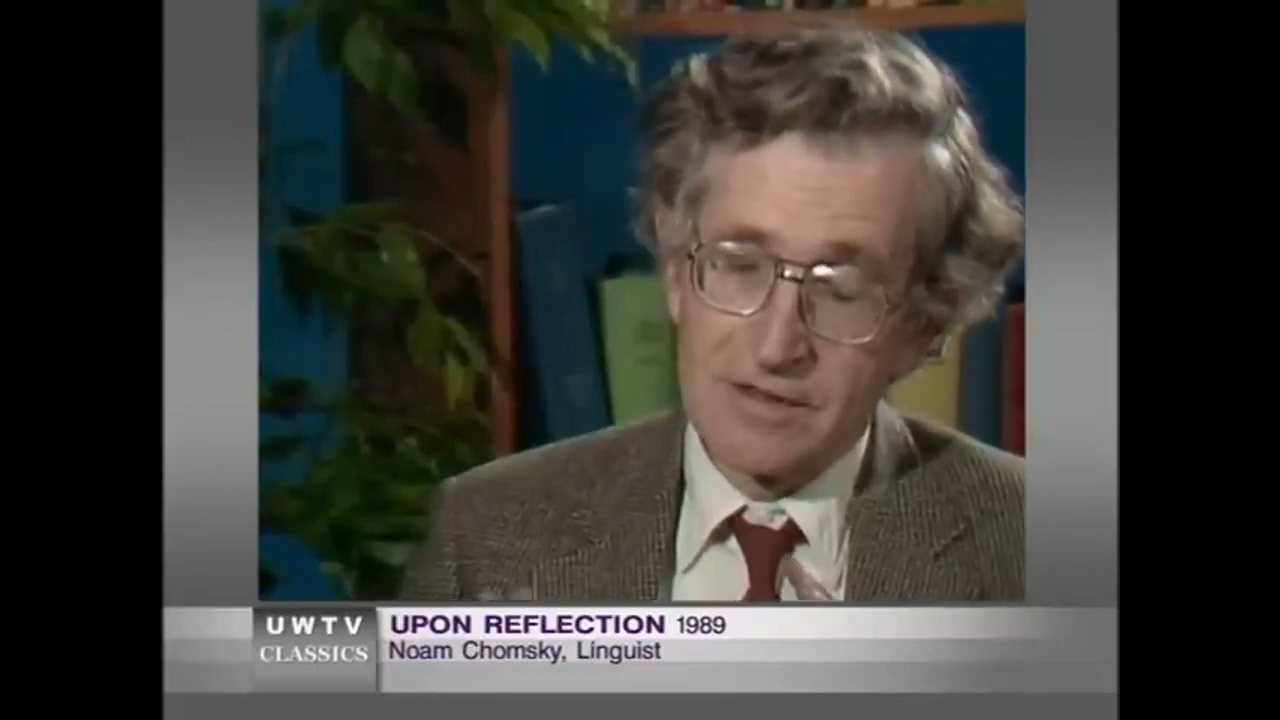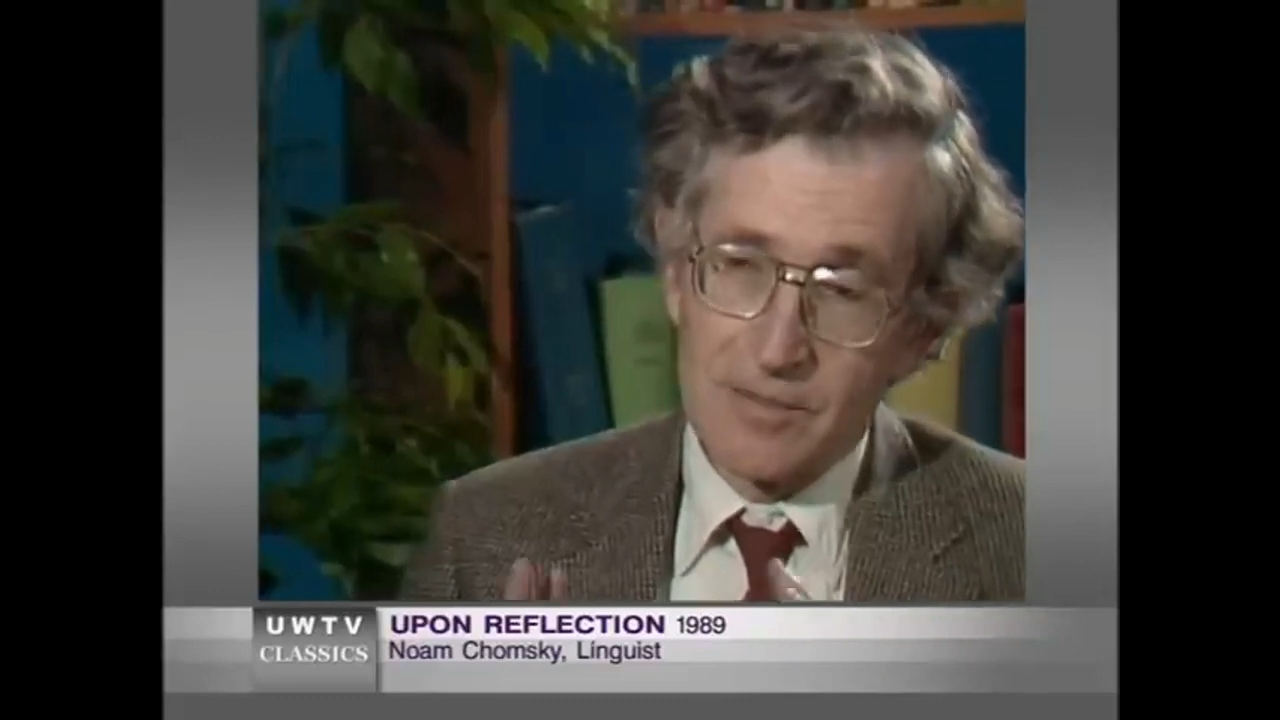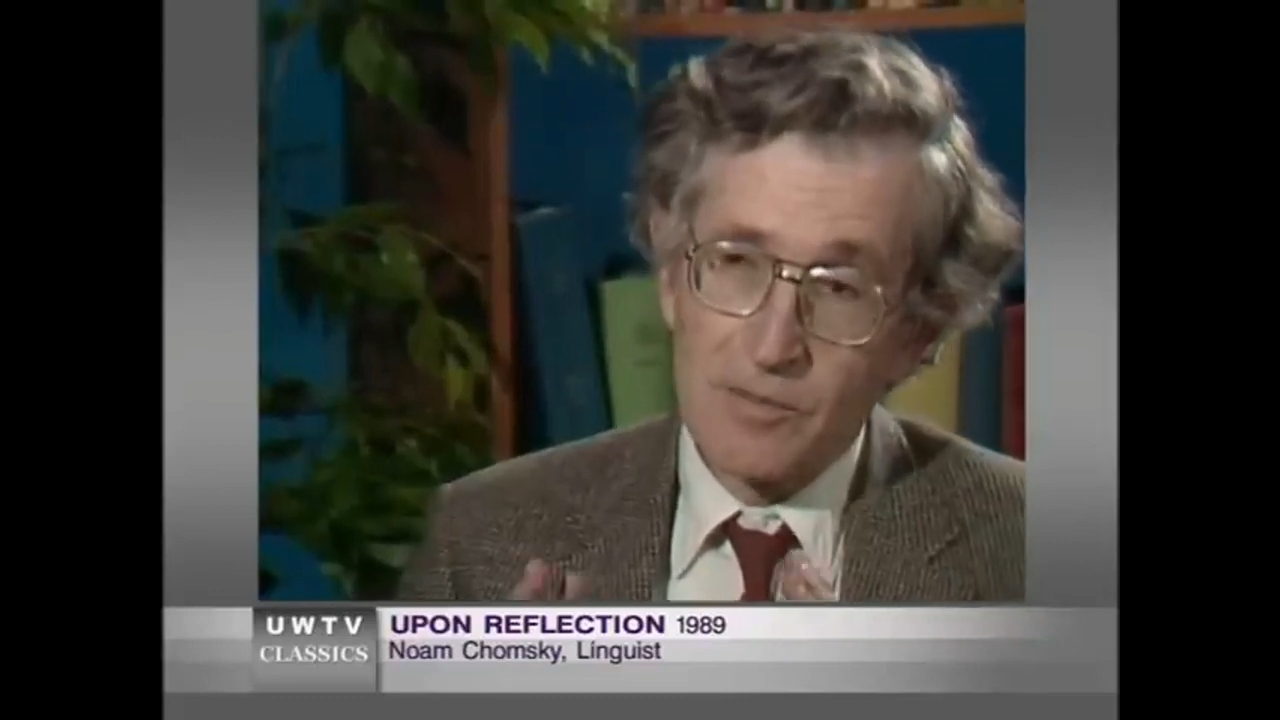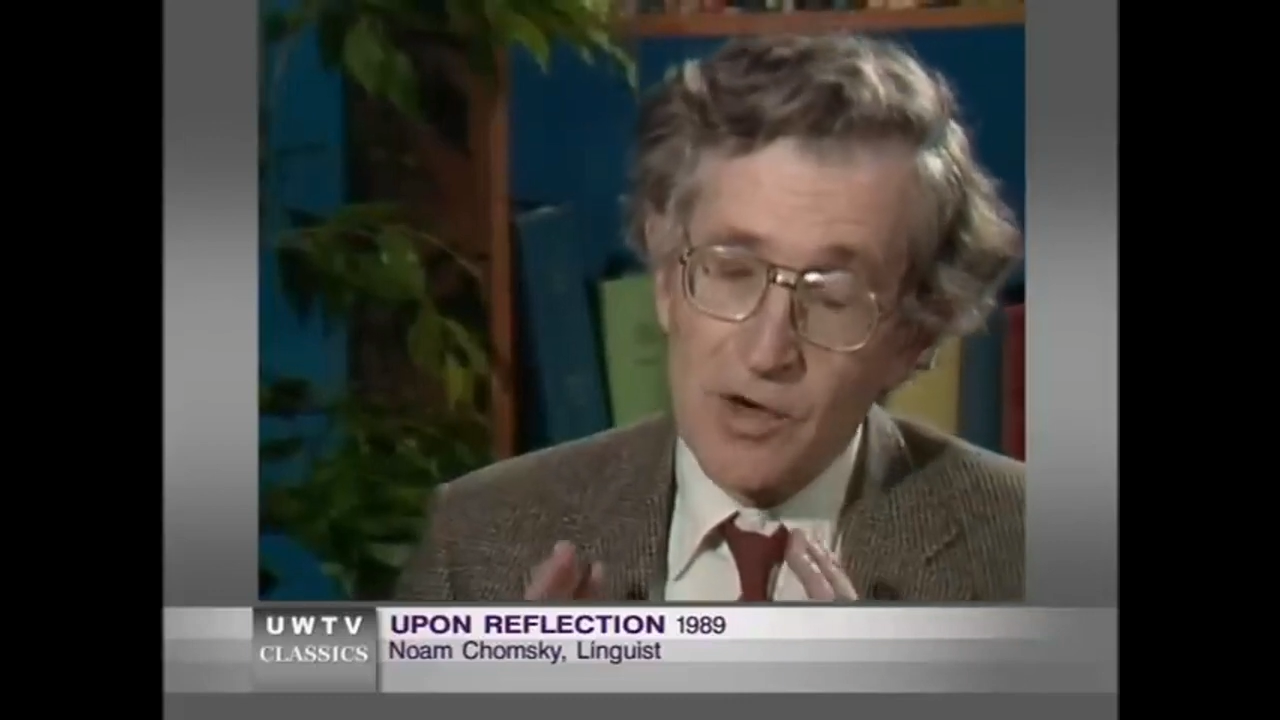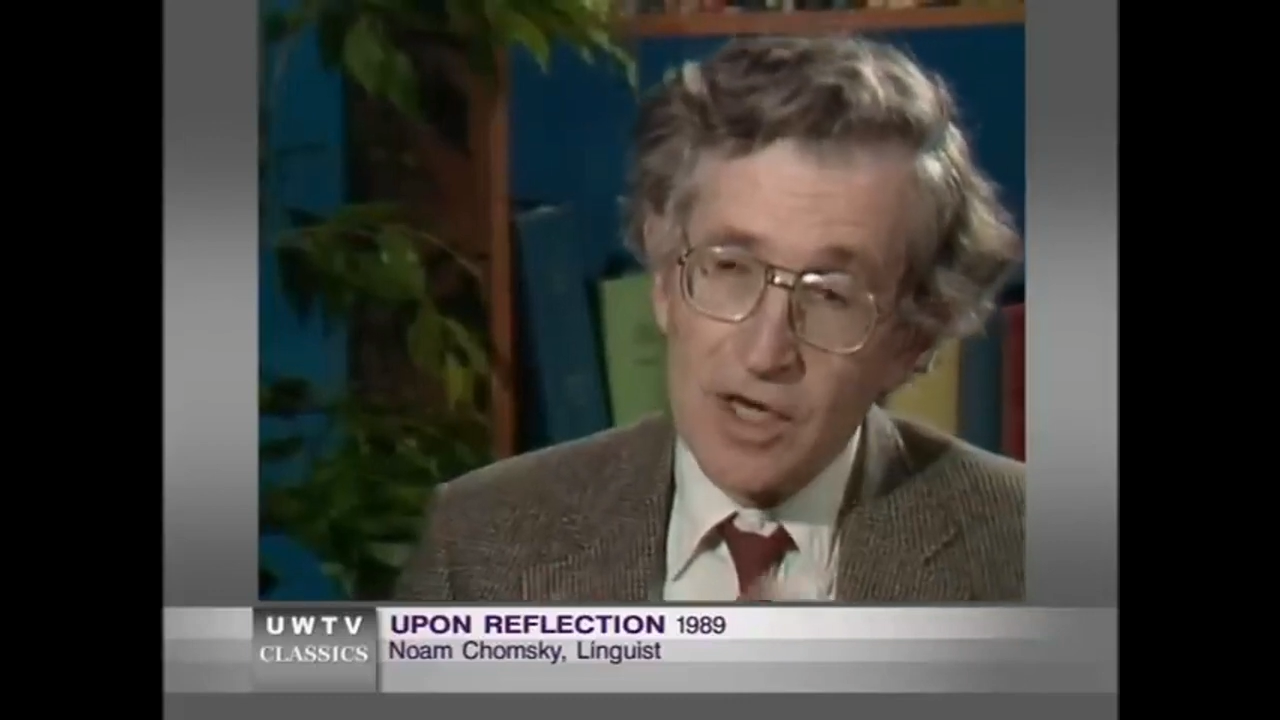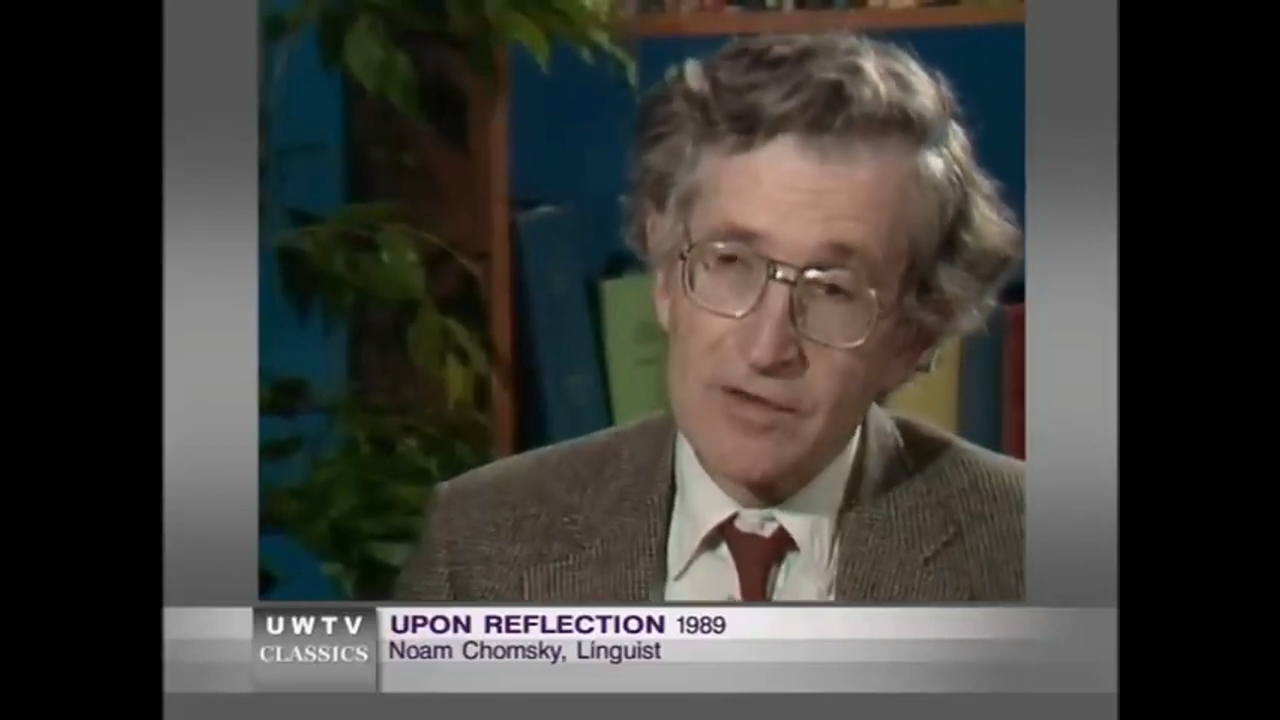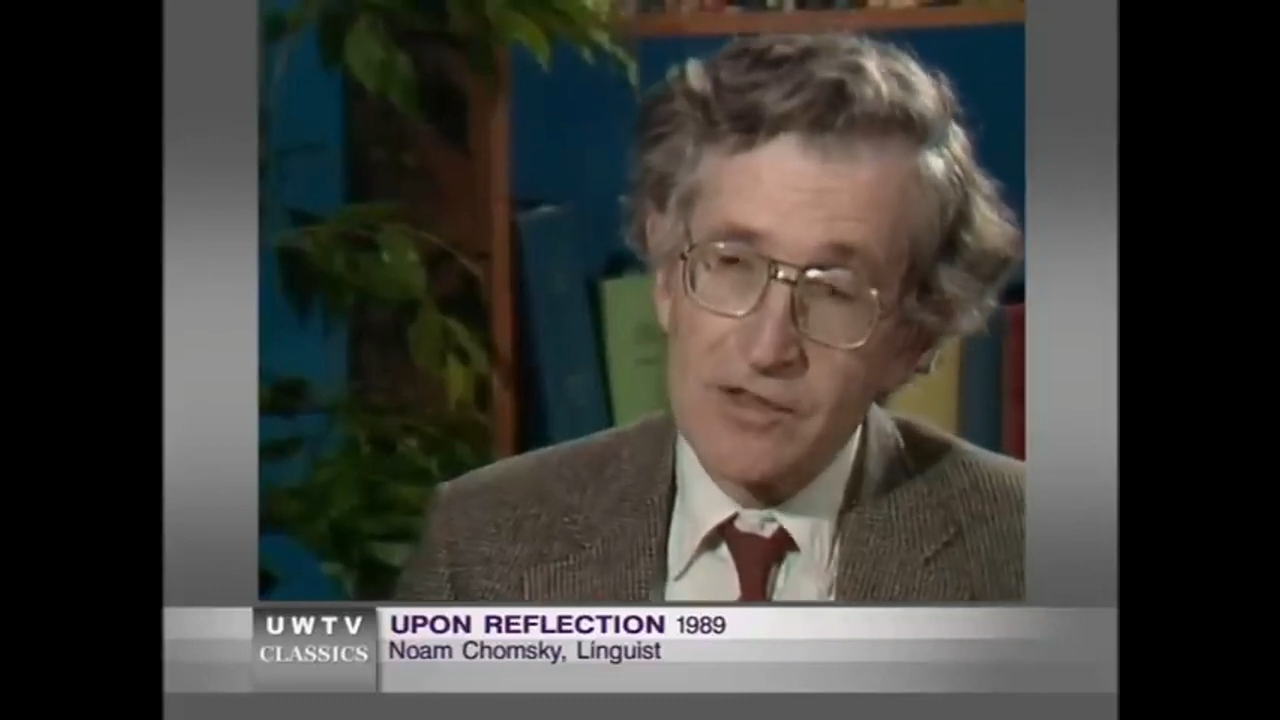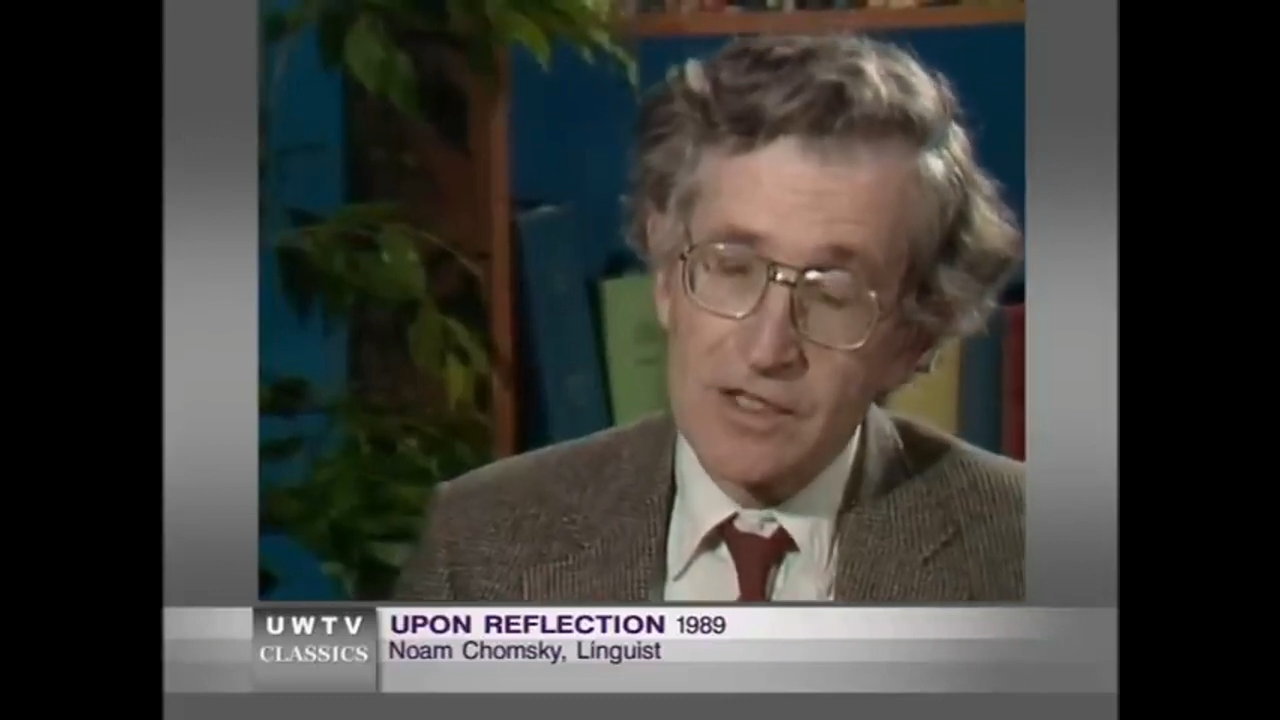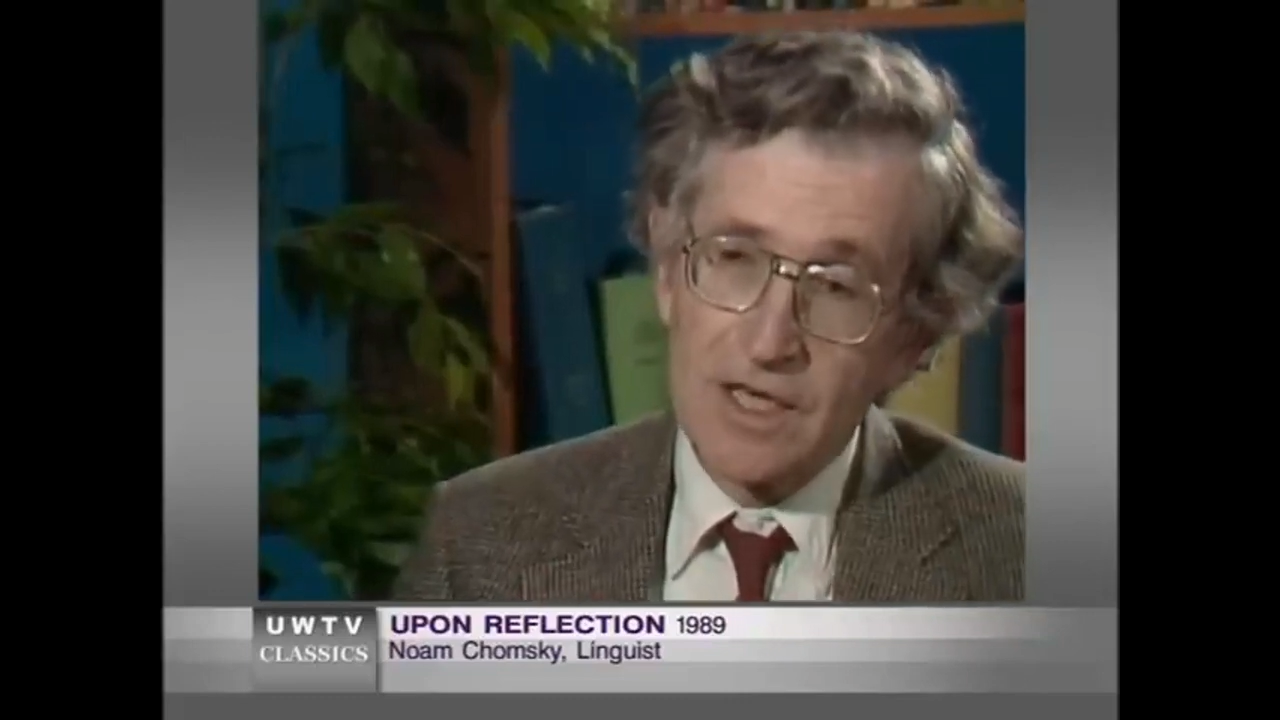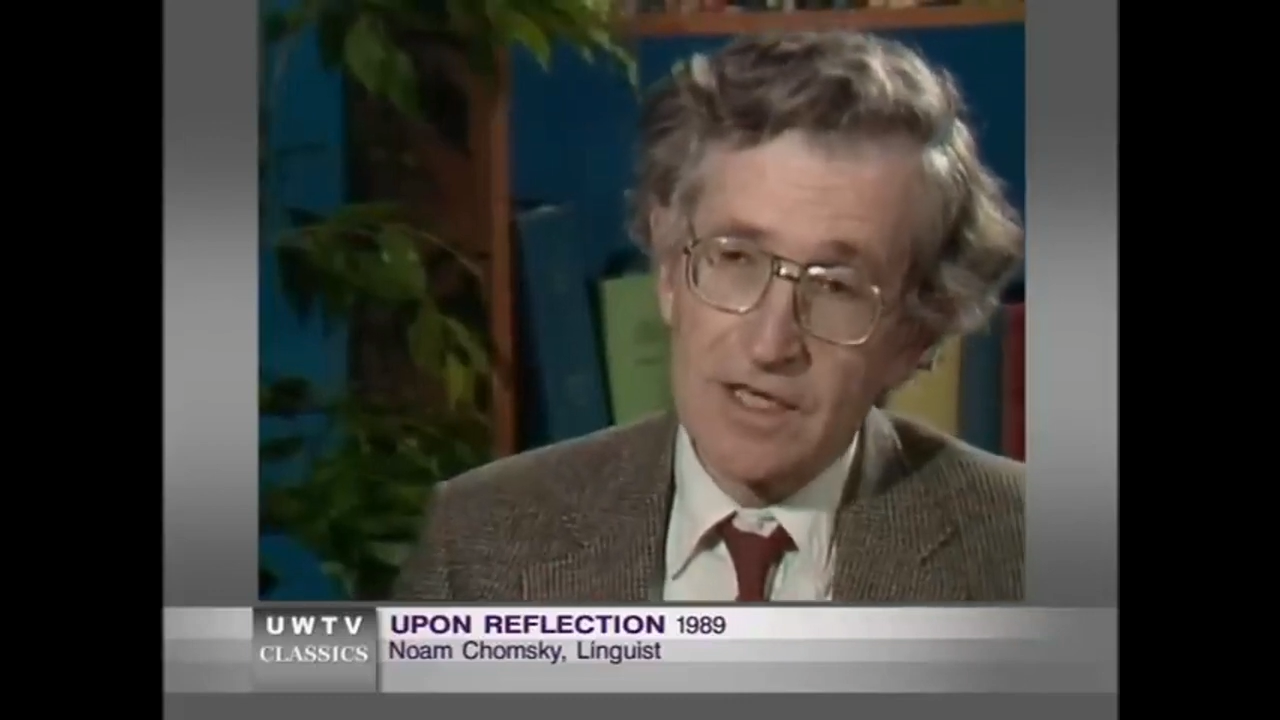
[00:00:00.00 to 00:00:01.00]
part of
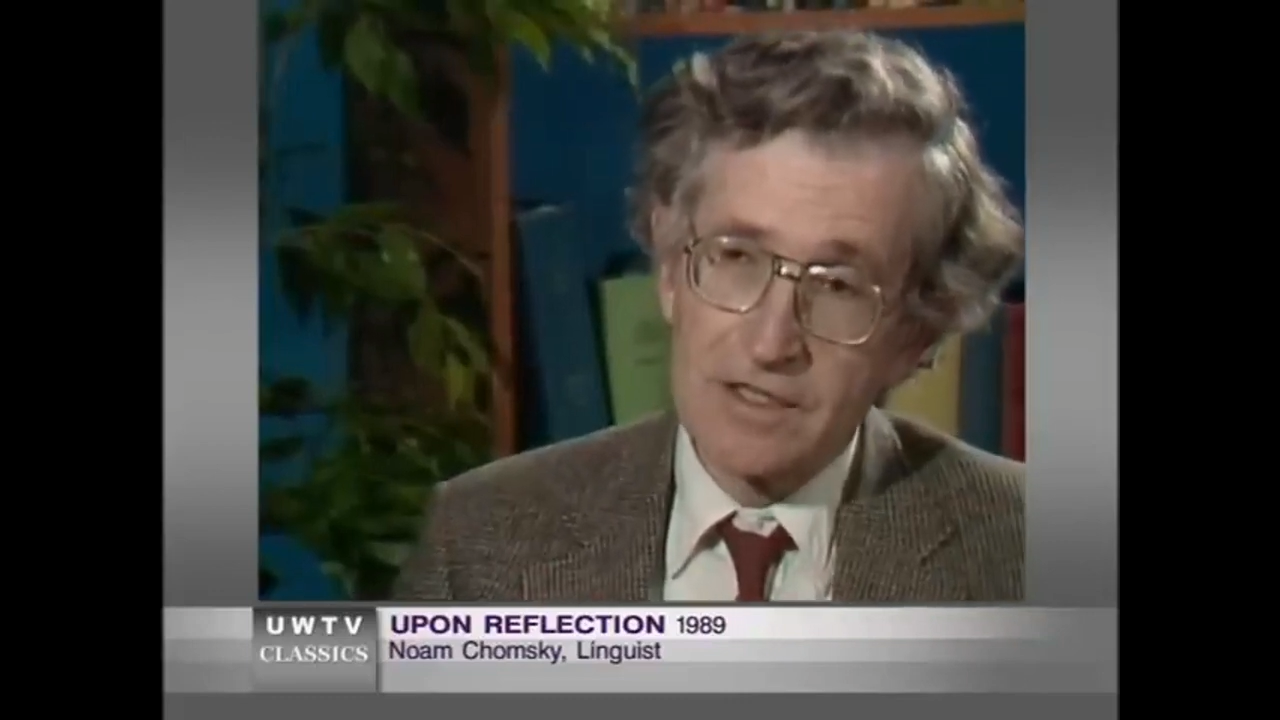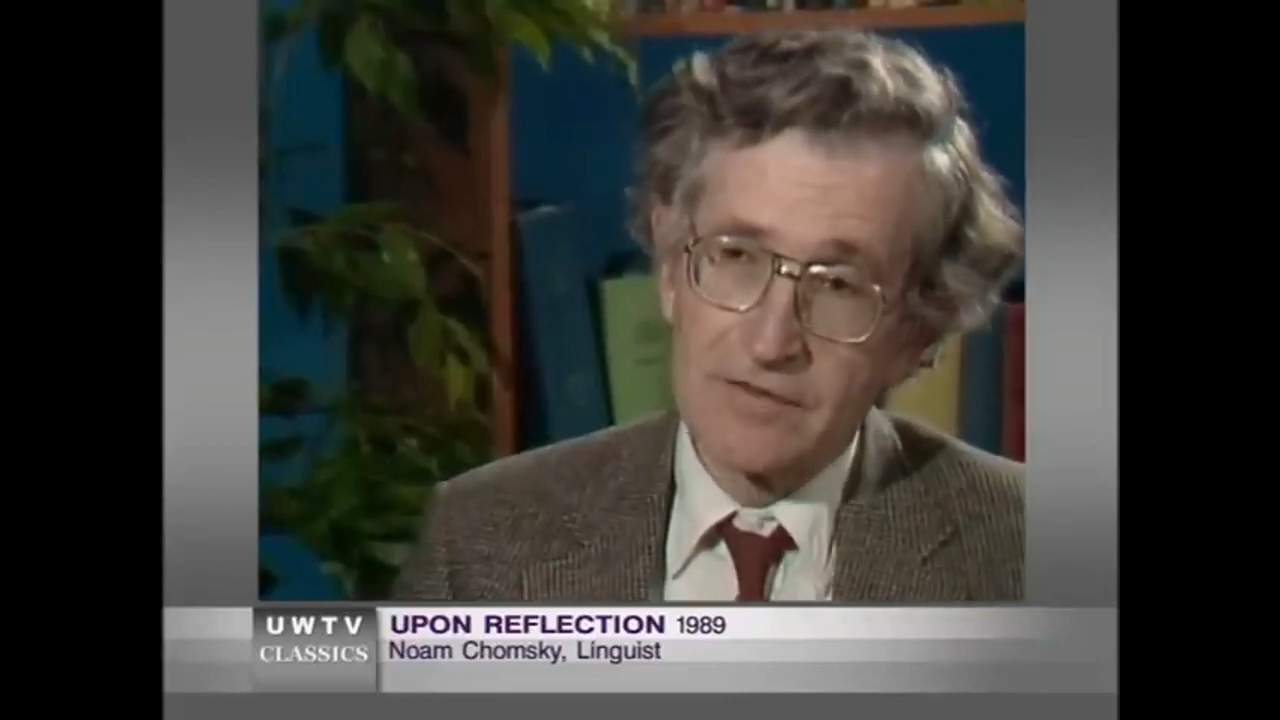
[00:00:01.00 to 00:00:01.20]
your knowledge